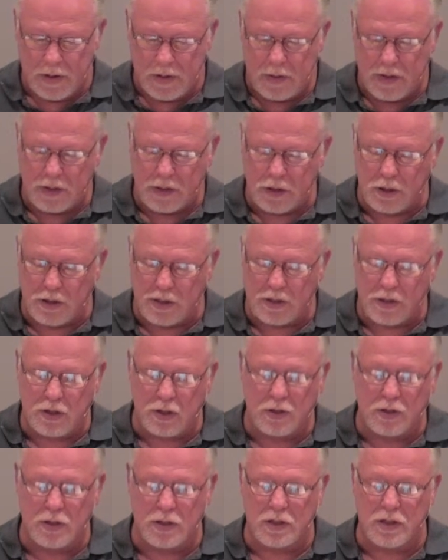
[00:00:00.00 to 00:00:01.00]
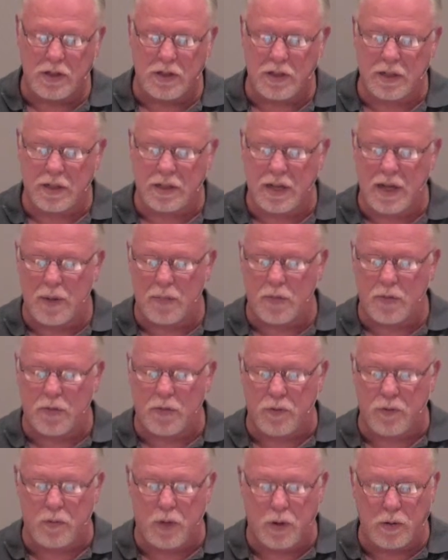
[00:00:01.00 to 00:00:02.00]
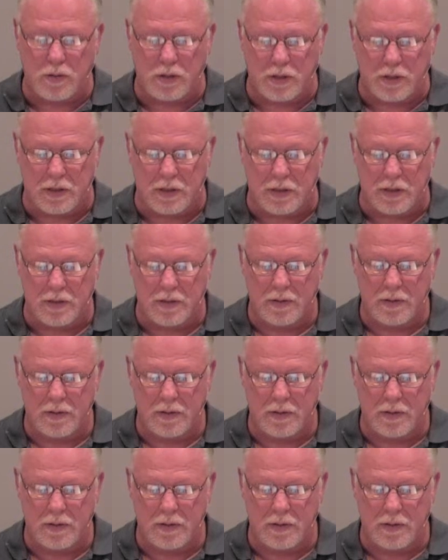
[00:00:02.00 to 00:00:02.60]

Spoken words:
Then Jesus uses this example from Moses.